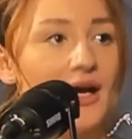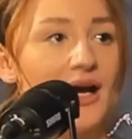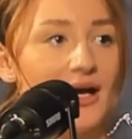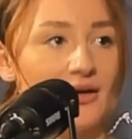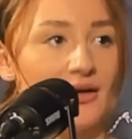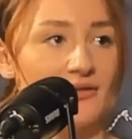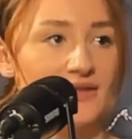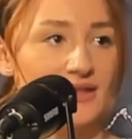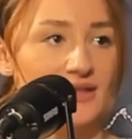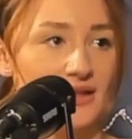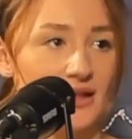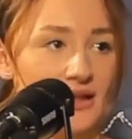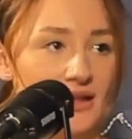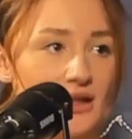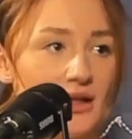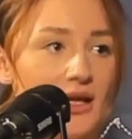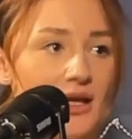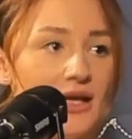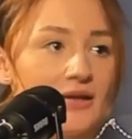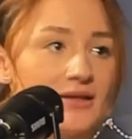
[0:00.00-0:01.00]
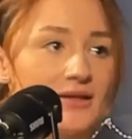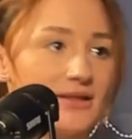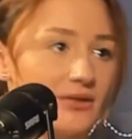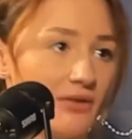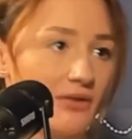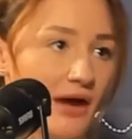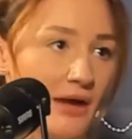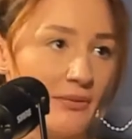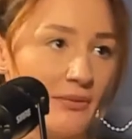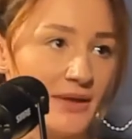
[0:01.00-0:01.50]
And obviously
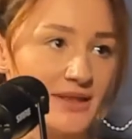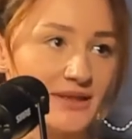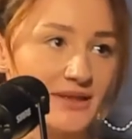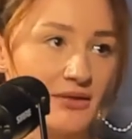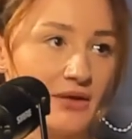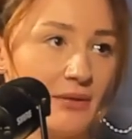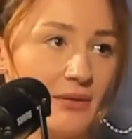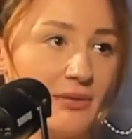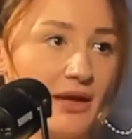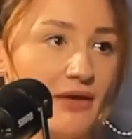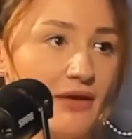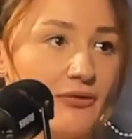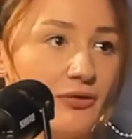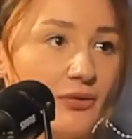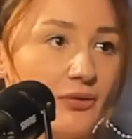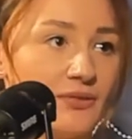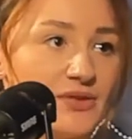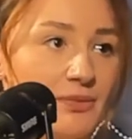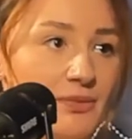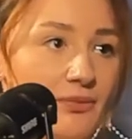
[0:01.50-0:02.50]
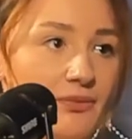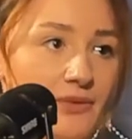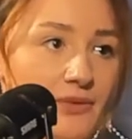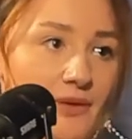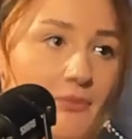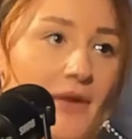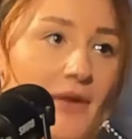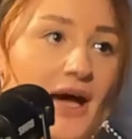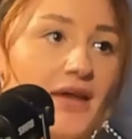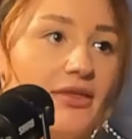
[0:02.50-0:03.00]
Instagram, that's a great platform to
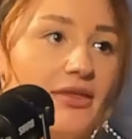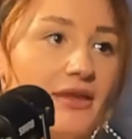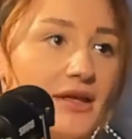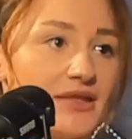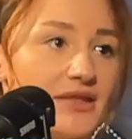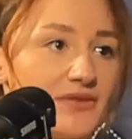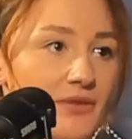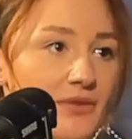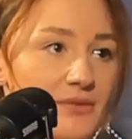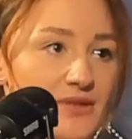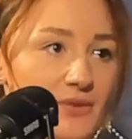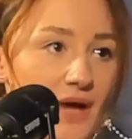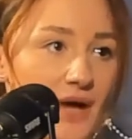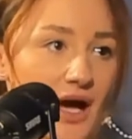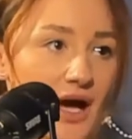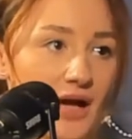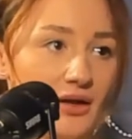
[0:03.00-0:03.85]
buy things from as well.